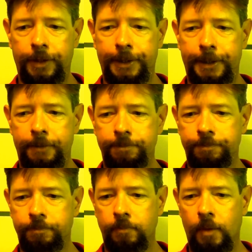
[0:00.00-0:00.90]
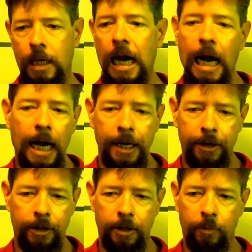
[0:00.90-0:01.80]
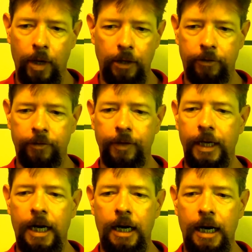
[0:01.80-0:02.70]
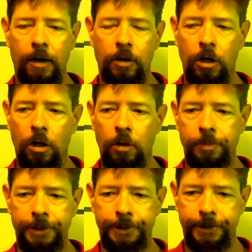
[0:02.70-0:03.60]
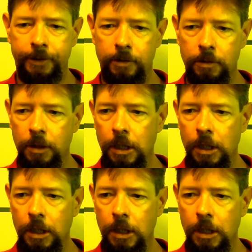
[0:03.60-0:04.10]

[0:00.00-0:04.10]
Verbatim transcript: Um, higher, relatively higher alcohol beer.